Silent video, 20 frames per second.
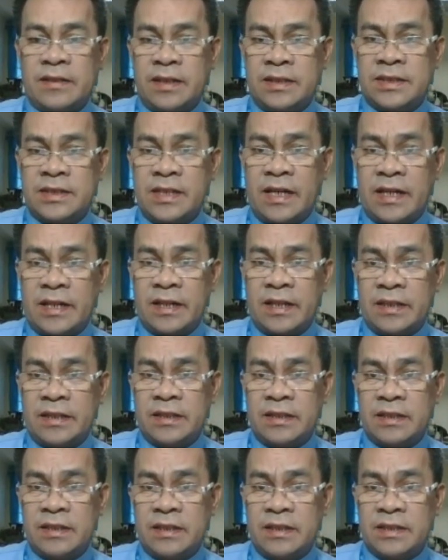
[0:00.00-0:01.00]
This
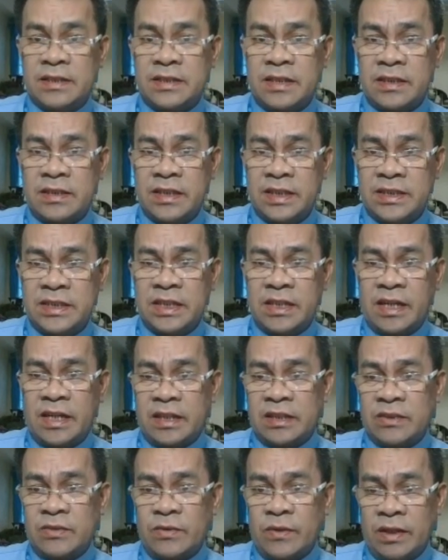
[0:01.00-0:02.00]
current is a DC
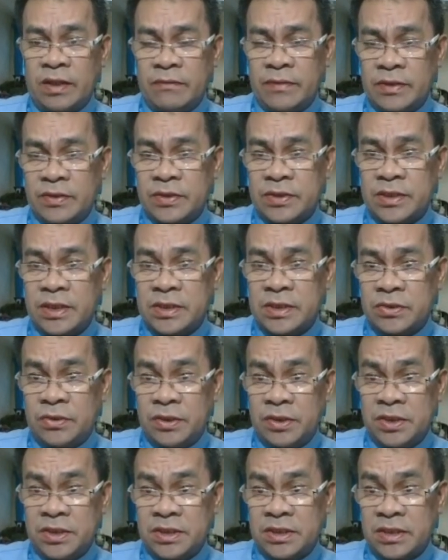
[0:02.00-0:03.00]
current. Why? Because the
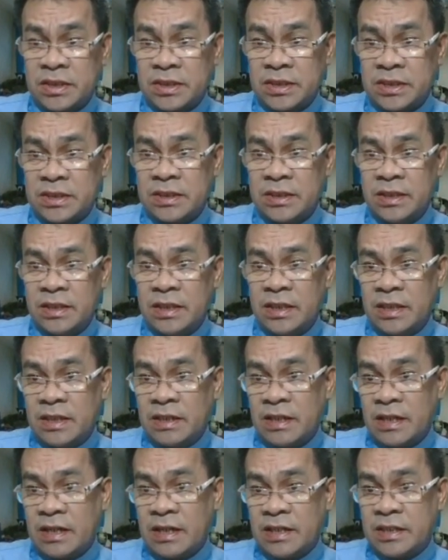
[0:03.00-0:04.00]
source is
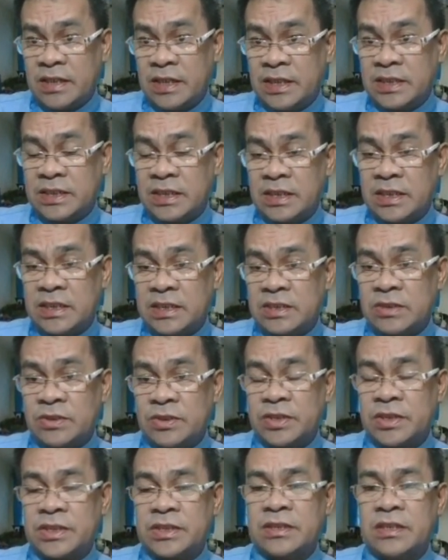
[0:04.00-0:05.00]
a DC
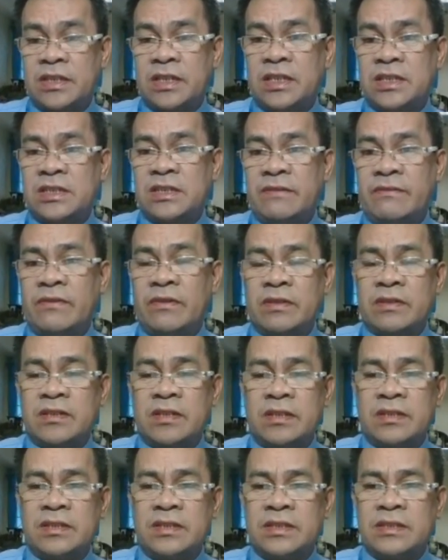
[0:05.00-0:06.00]
source, DC
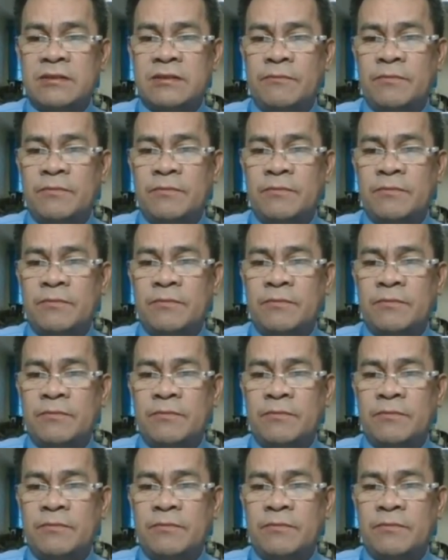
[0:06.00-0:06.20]
voltage.